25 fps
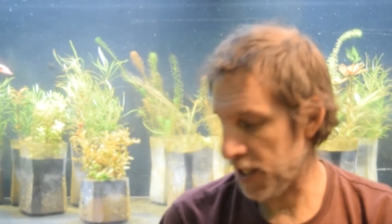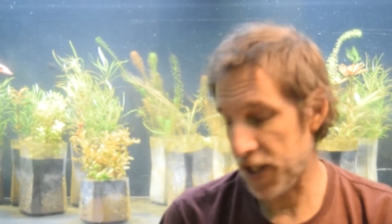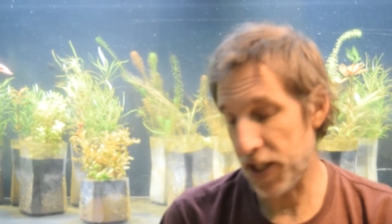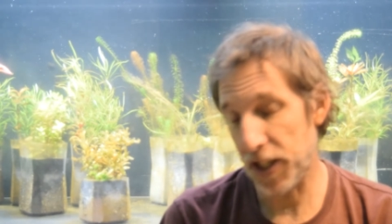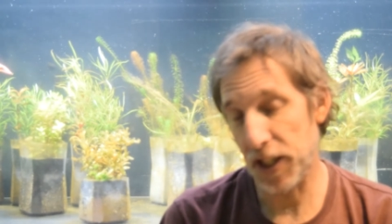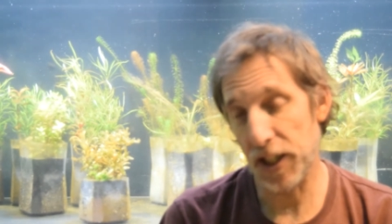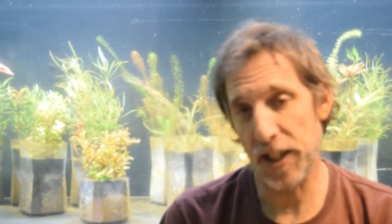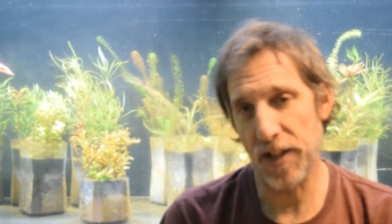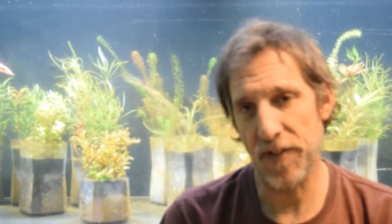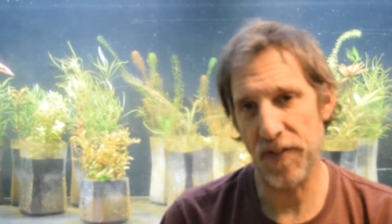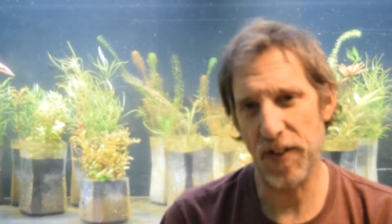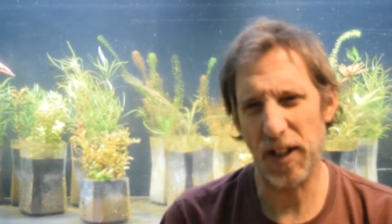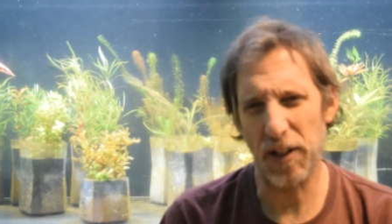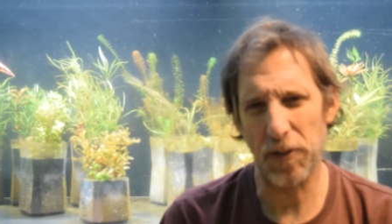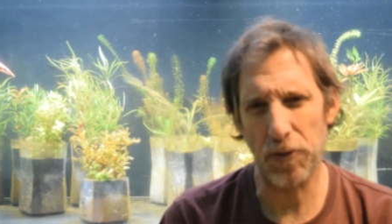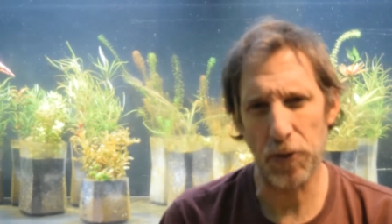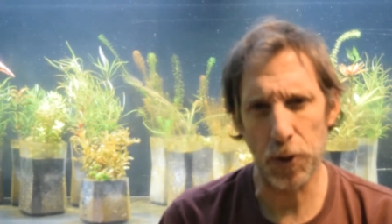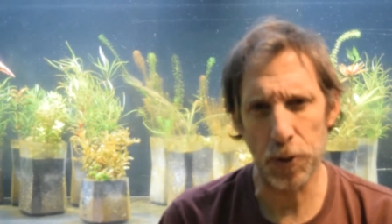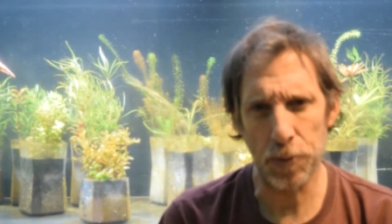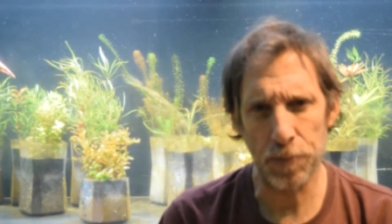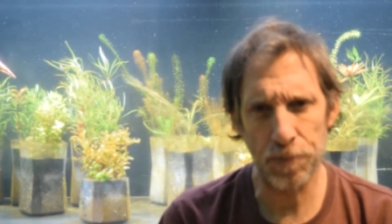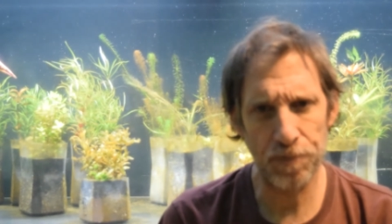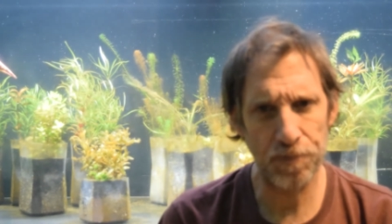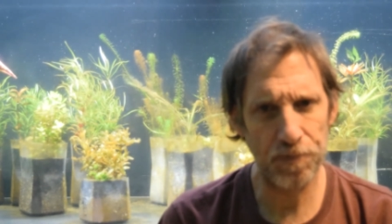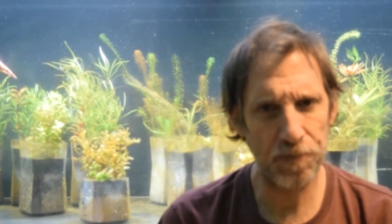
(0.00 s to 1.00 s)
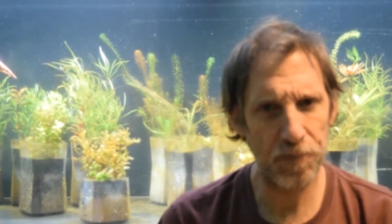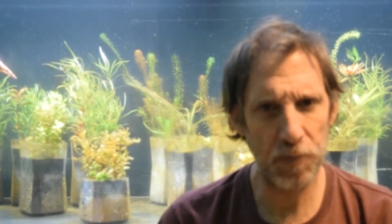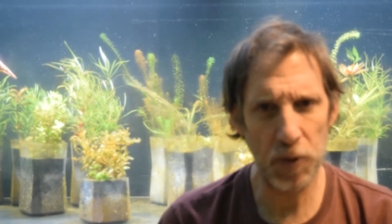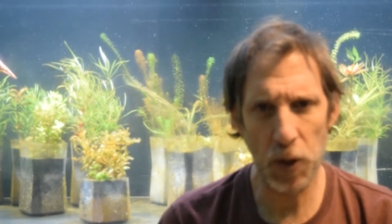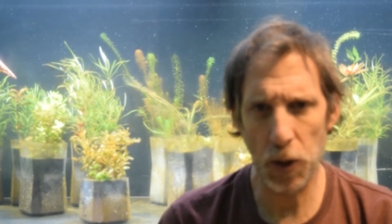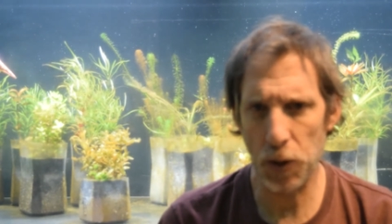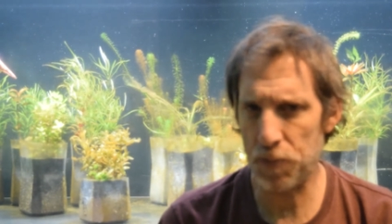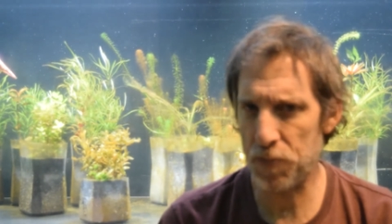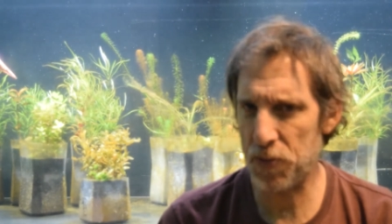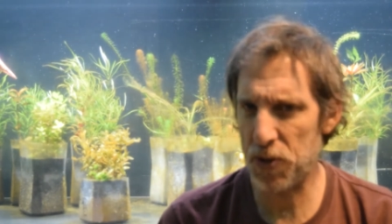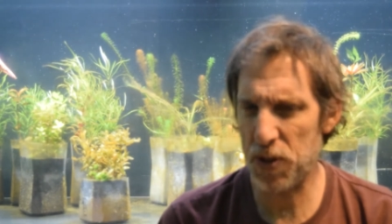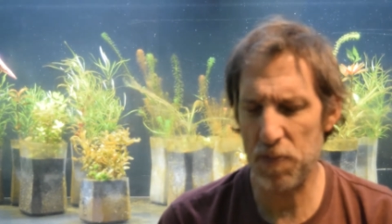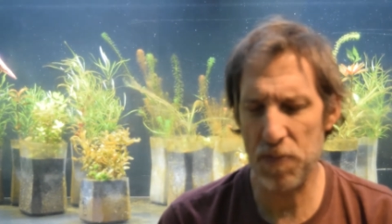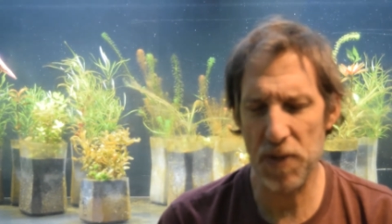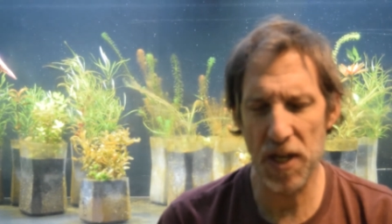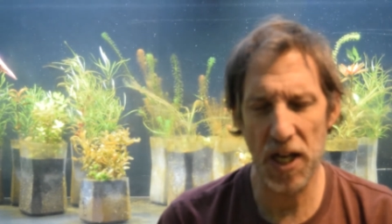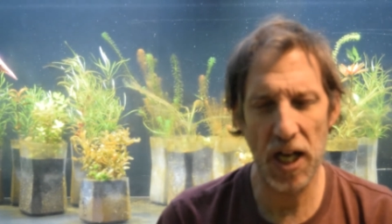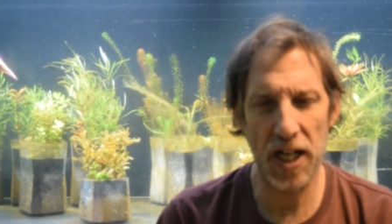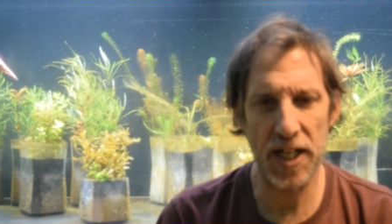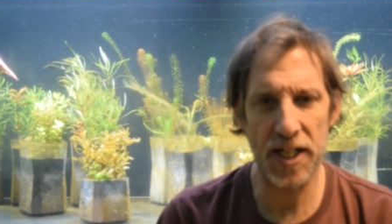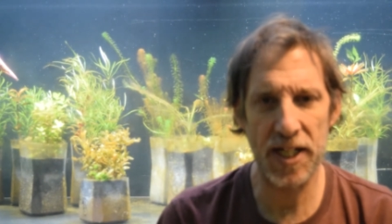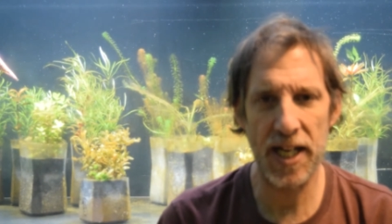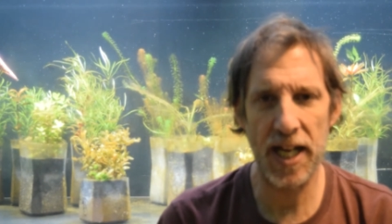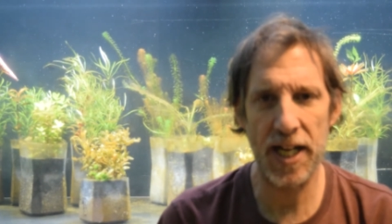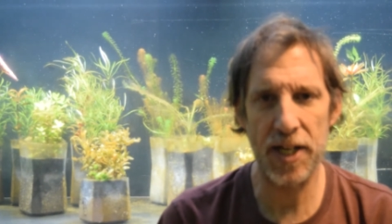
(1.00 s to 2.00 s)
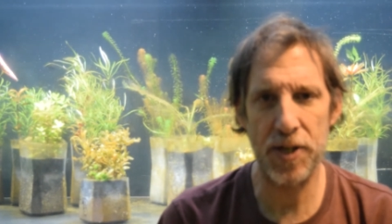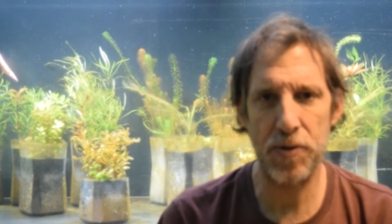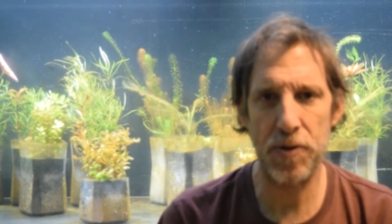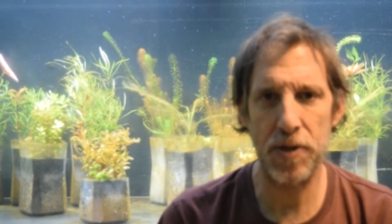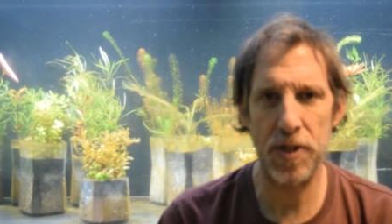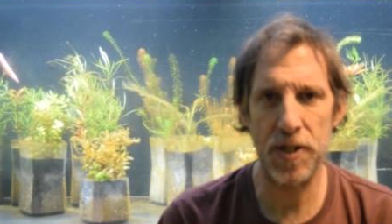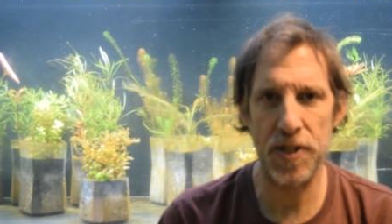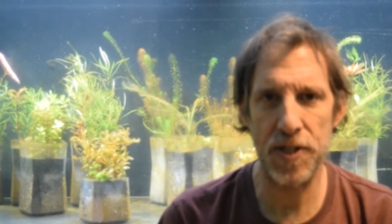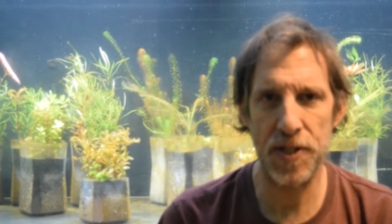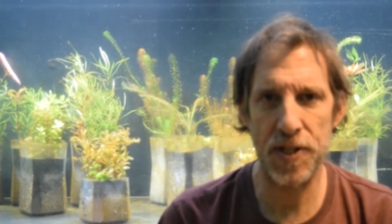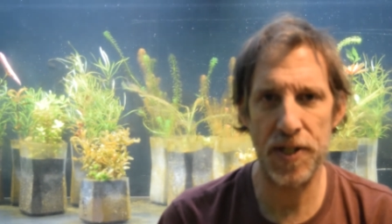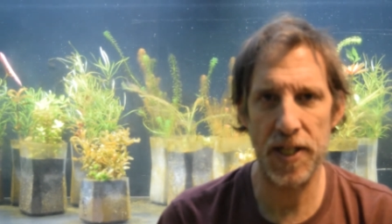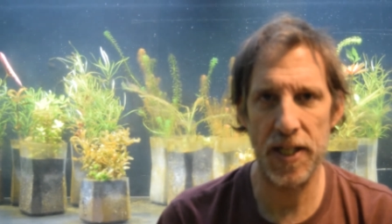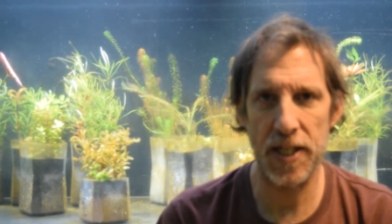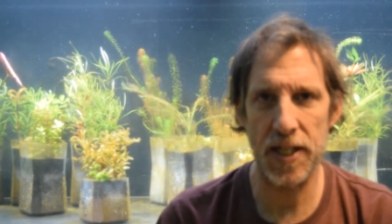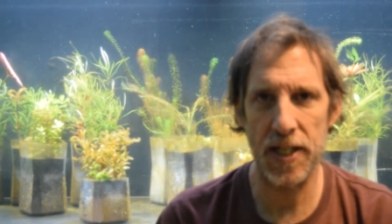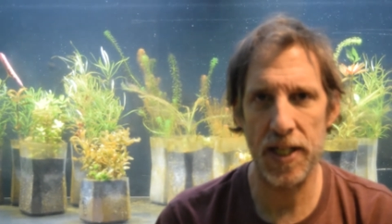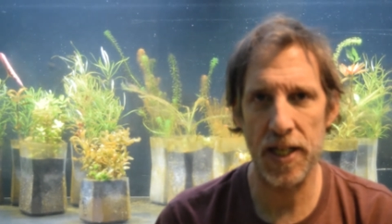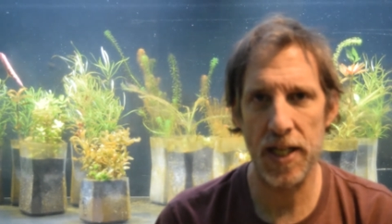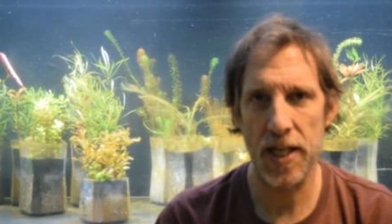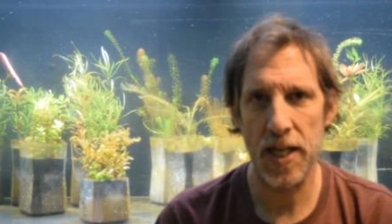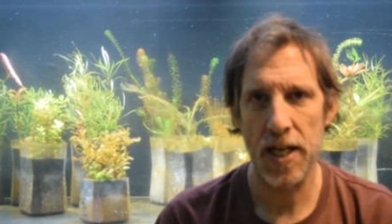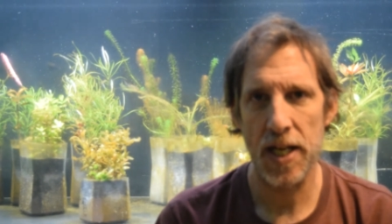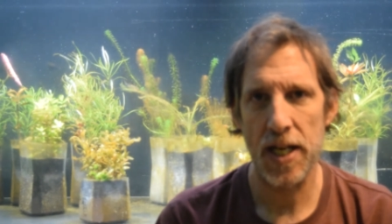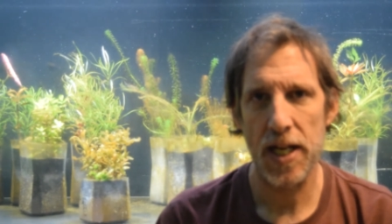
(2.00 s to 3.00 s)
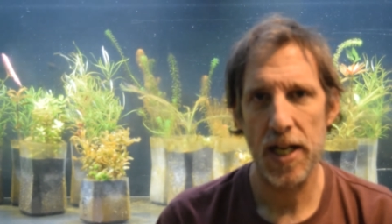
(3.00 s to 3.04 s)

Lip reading: the living room. Some neon tetras and